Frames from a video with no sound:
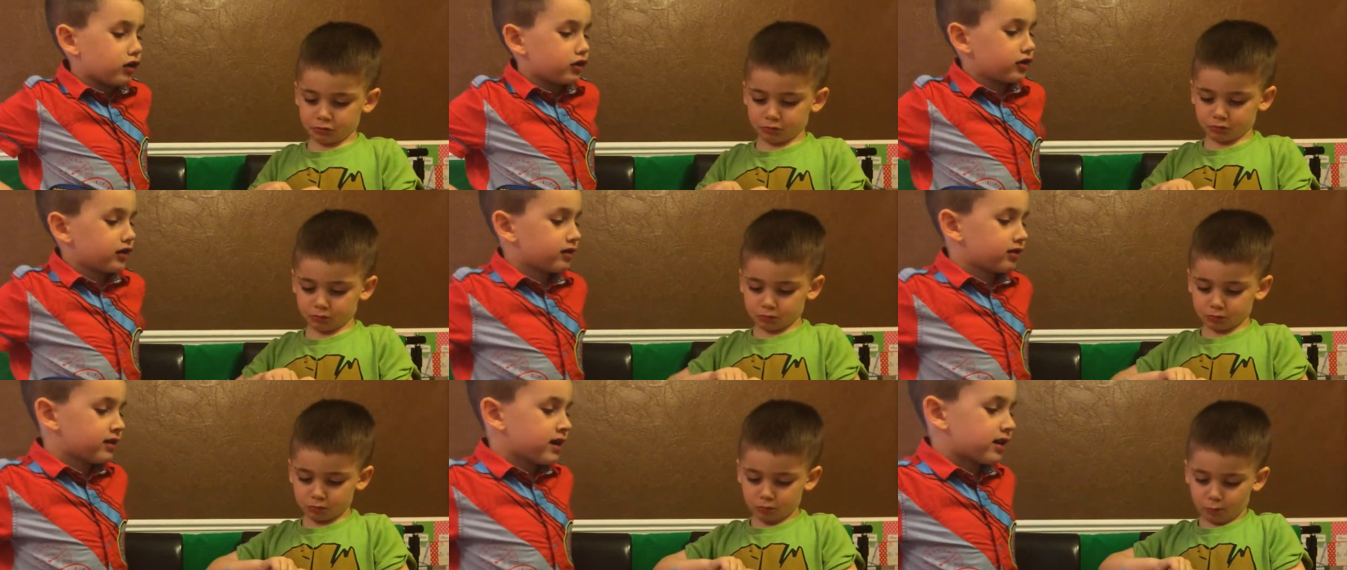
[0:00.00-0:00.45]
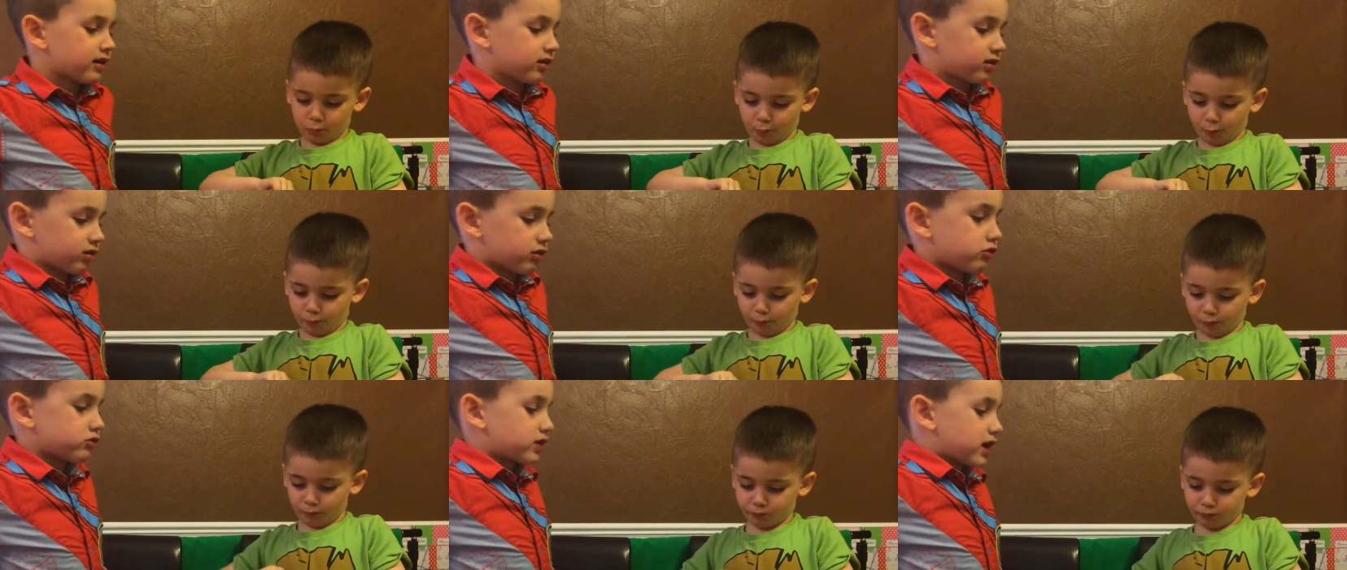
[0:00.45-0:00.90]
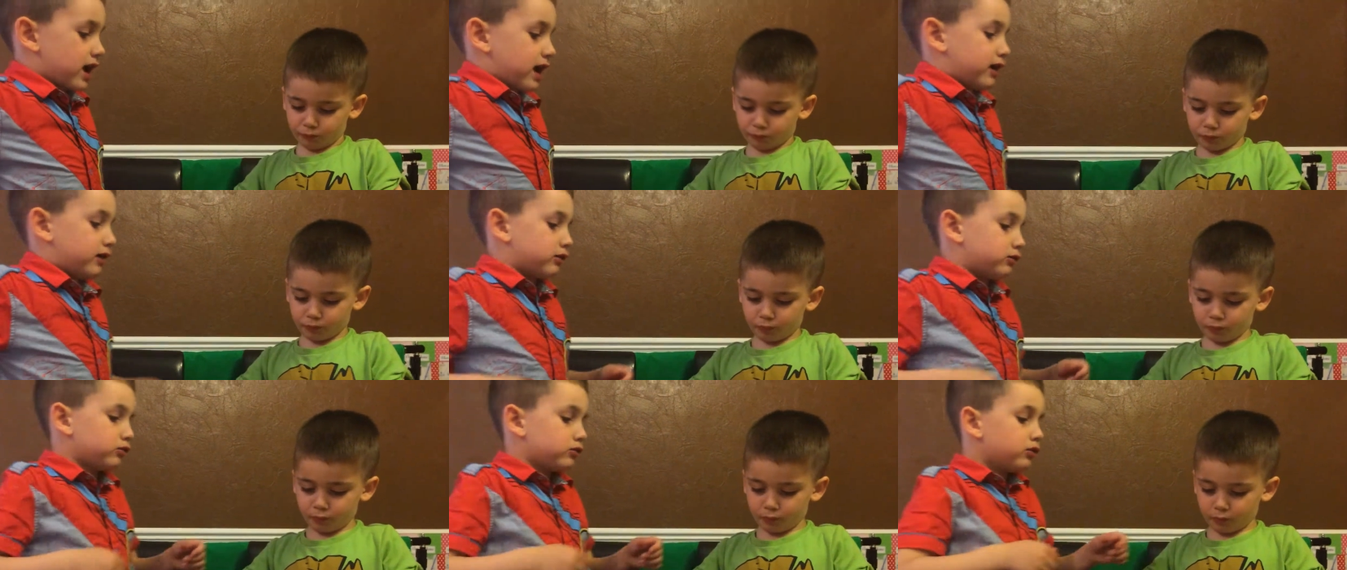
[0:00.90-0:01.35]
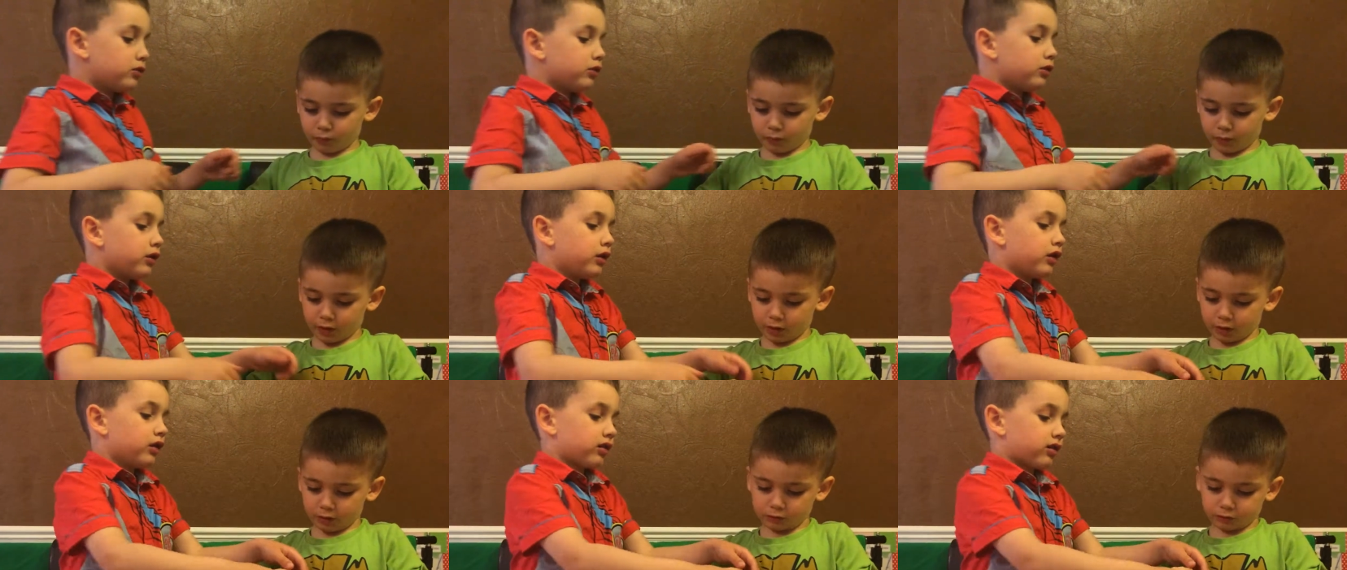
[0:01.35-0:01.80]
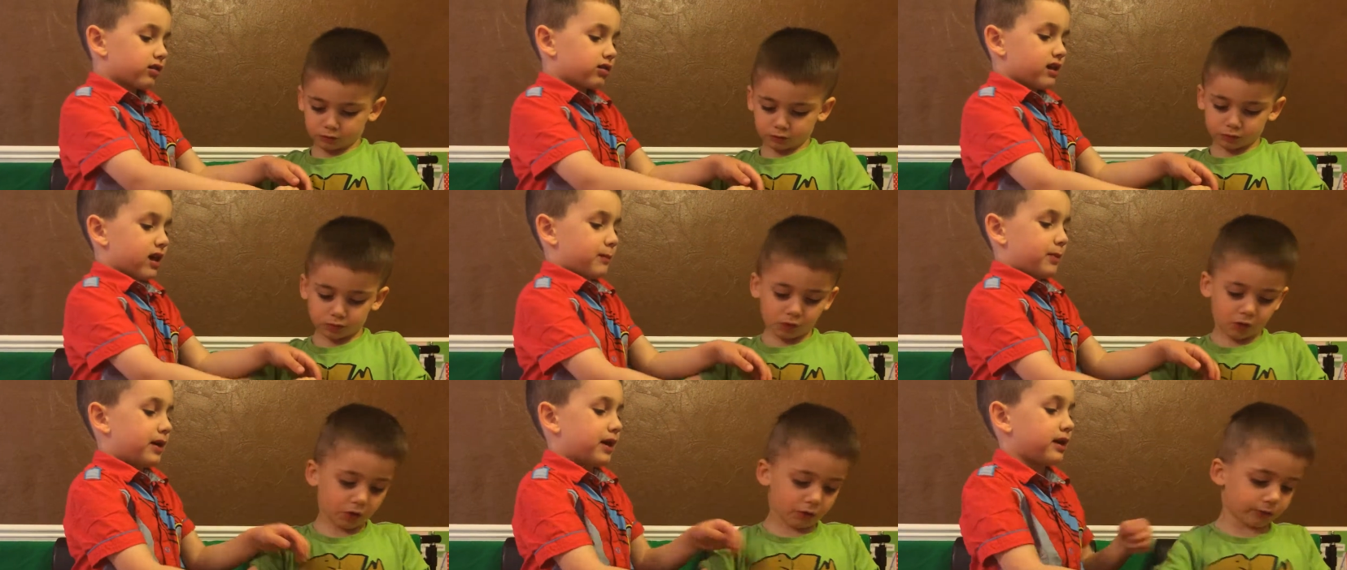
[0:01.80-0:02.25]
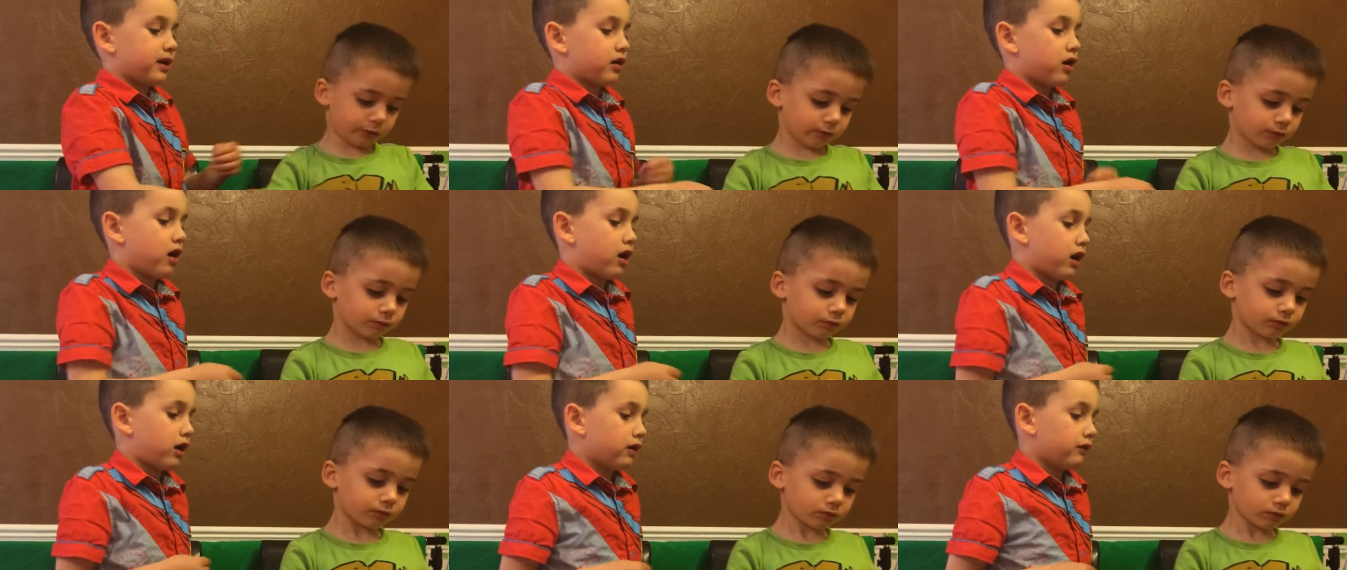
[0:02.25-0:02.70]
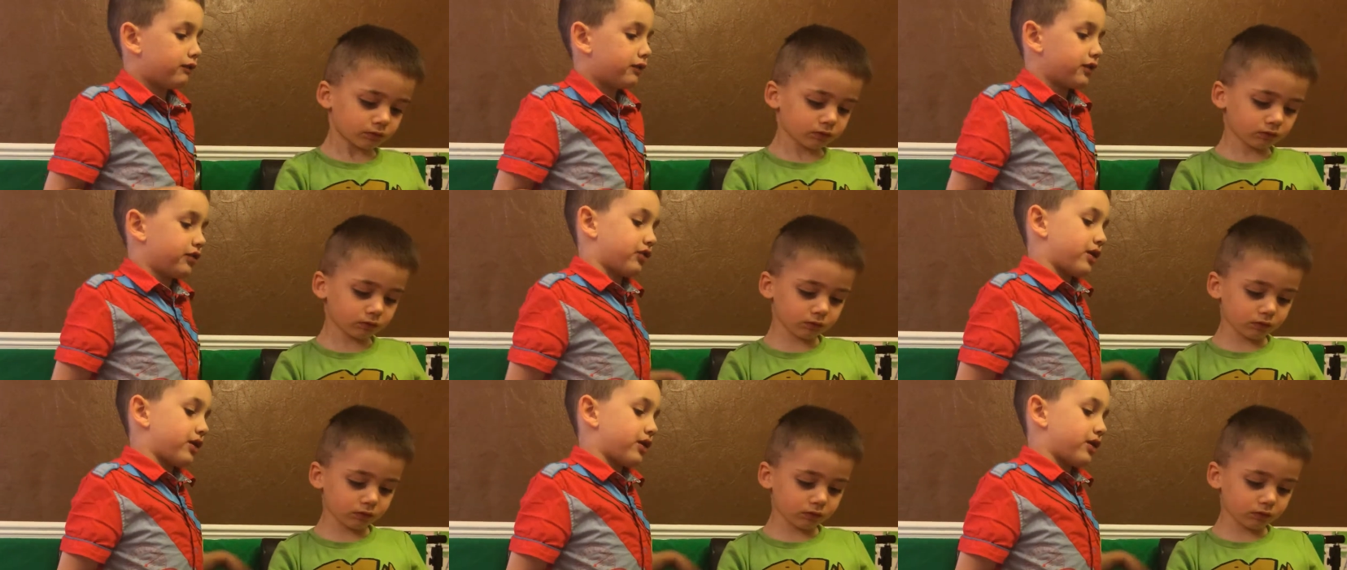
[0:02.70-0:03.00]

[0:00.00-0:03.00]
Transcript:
Speaker 1: Who's next? Okay, I'll snap it in half